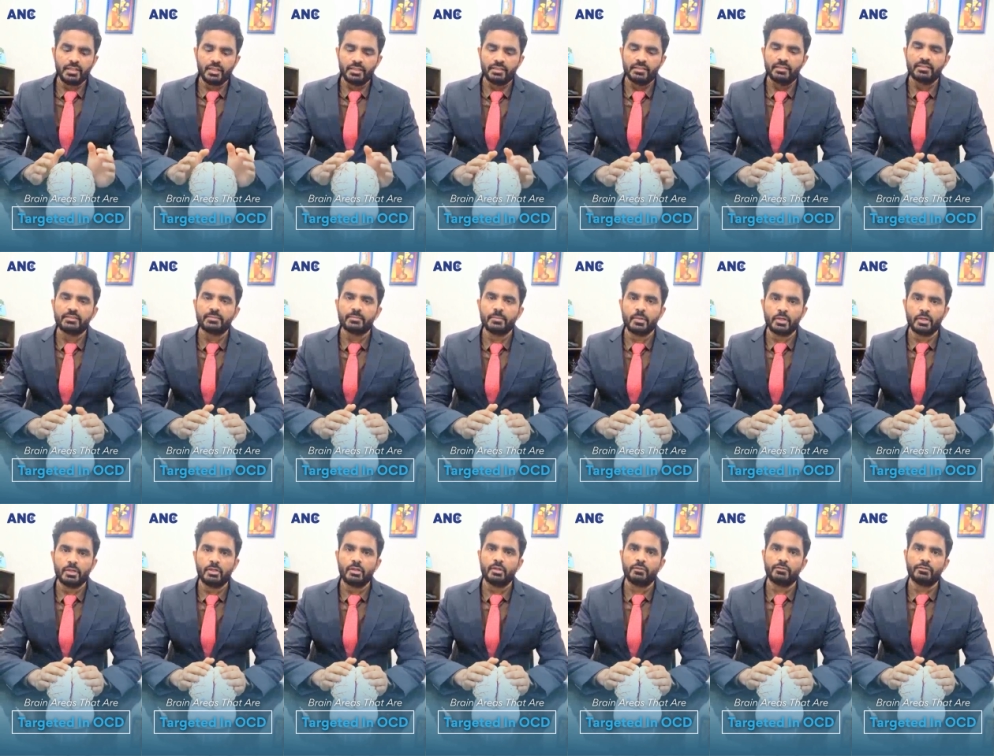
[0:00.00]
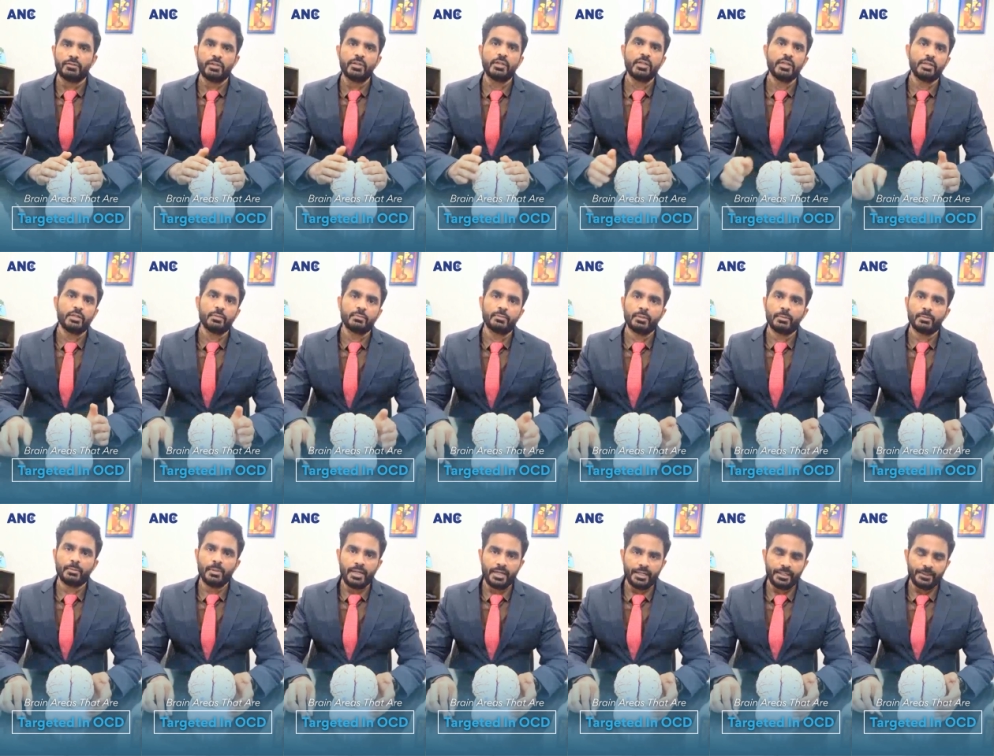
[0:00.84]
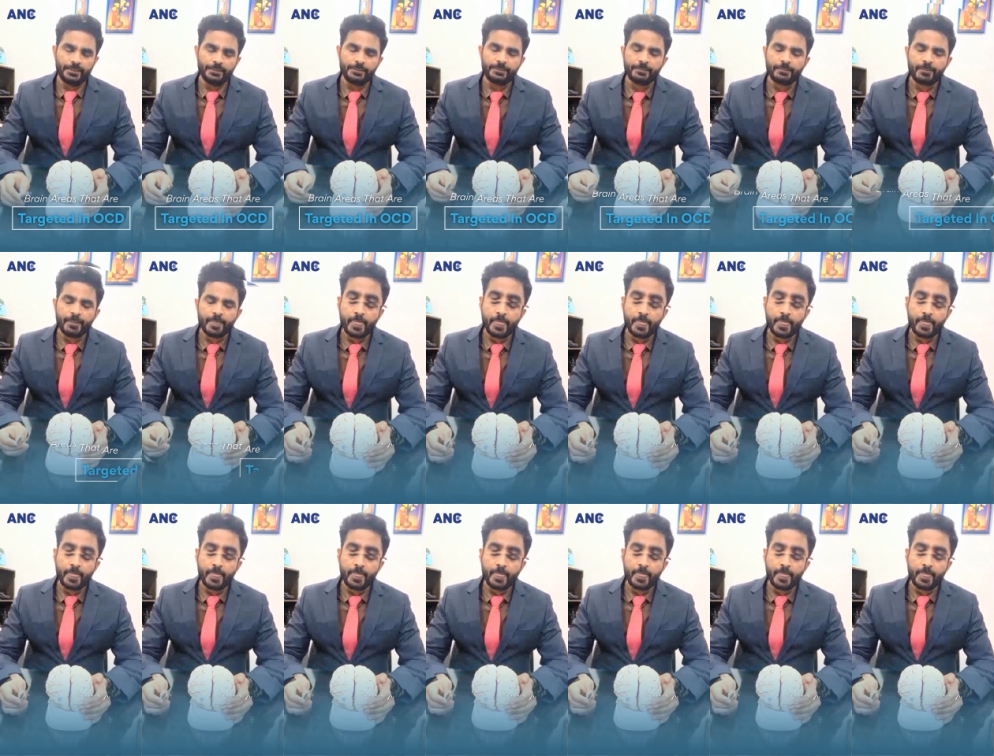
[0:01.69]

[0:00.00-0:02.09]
in this model of the human brain.